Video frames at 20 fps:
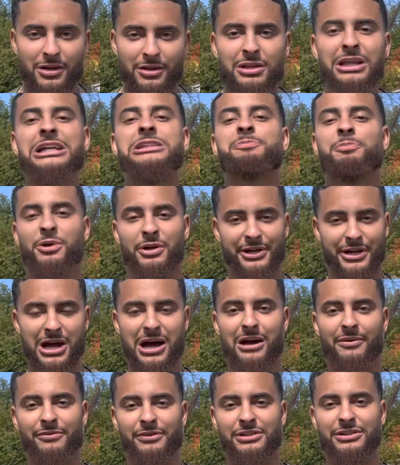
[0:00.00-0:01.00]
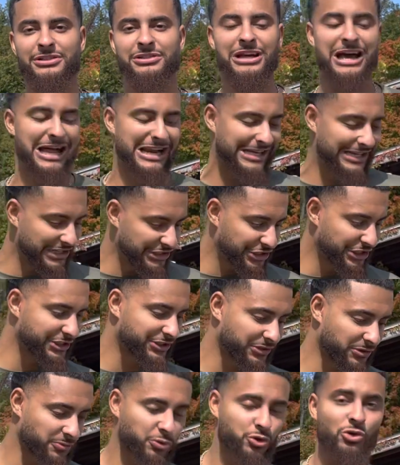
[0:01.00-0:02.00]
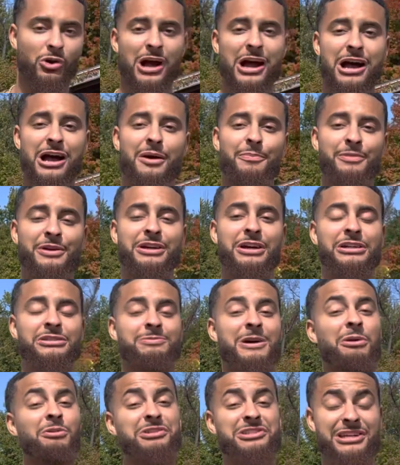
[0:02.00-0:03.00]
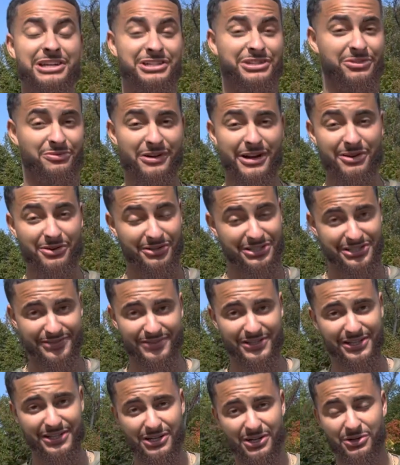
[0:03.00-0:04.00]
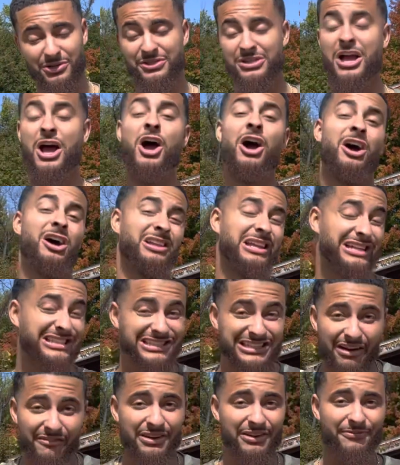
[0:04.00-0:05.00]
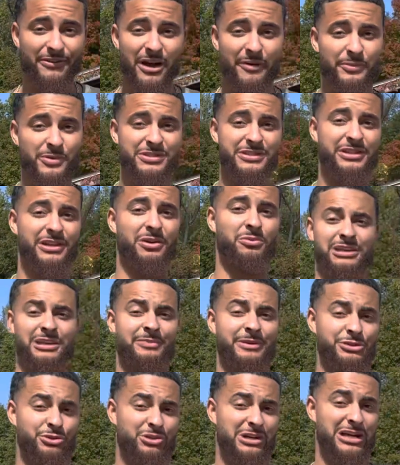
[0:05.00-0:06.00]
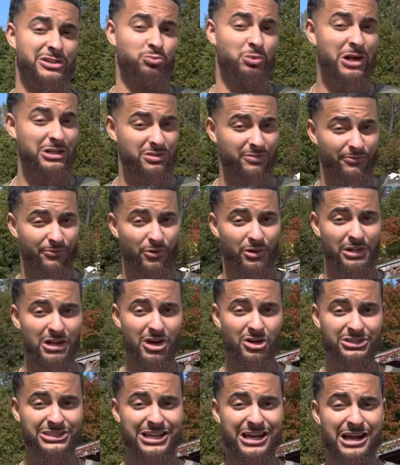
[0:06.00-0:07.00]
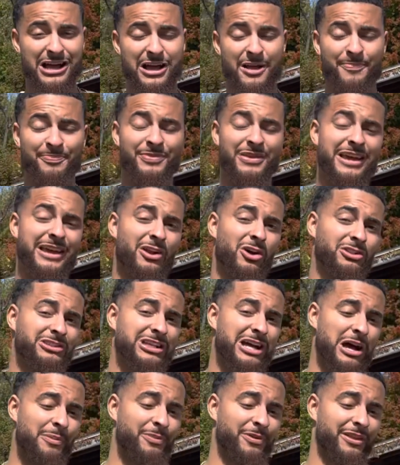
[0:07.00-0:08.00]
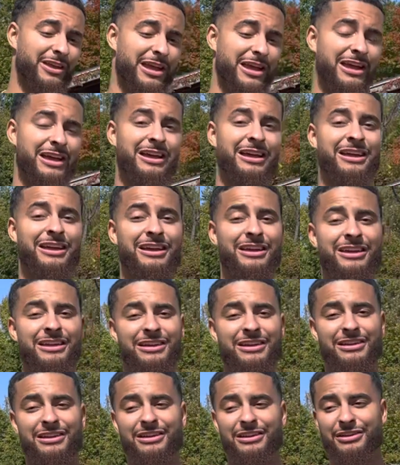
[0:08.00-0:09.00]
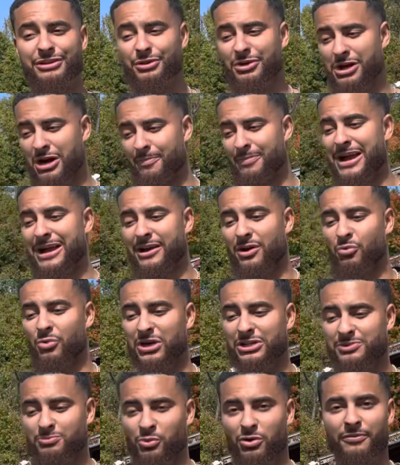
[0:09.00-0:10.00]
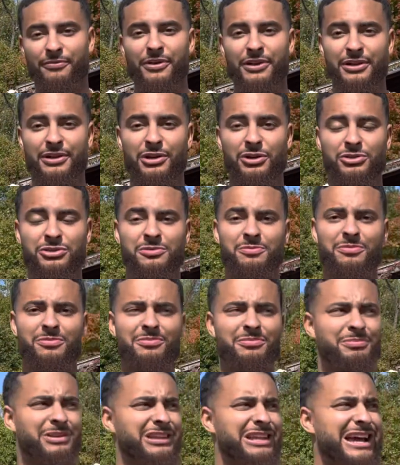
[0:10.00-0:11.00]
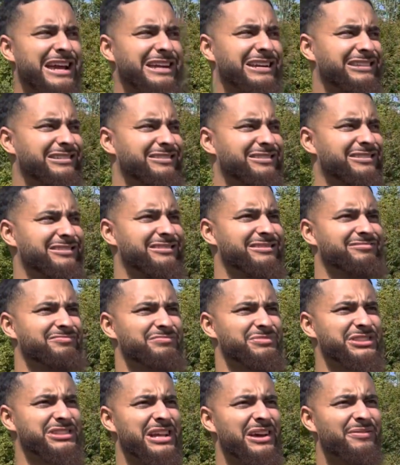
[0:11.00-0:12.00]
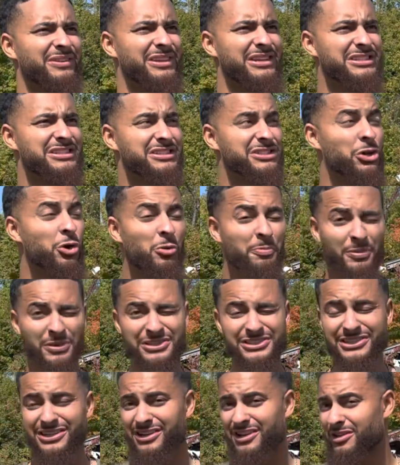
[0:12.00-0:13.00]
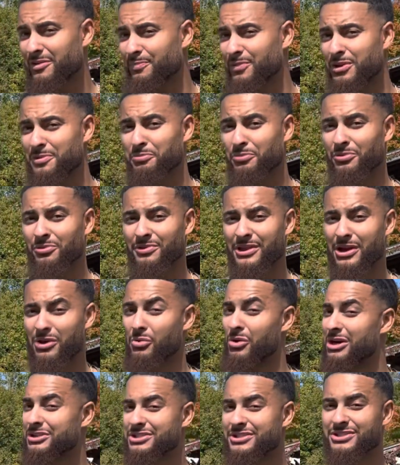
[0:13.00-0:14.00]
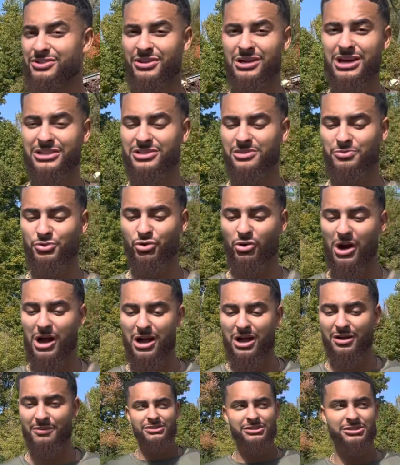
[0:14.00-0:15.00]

That's pretty obvious. I need you to subscribe because my retention rate on these videos are like 75%. That means you guys watch them for a long time, and on top of that, you come back and watch more videos. But like 72% of the people that are watching these are not subscribed.